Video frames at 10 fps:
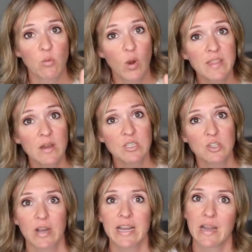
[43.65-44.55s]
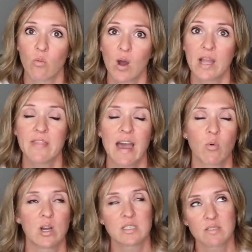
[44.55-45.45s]
One that was great and one that
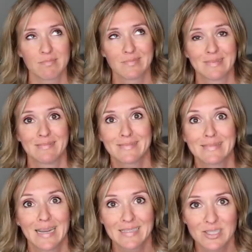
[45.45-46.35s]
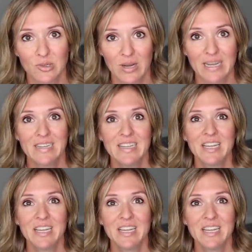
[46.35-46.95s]
was not so great.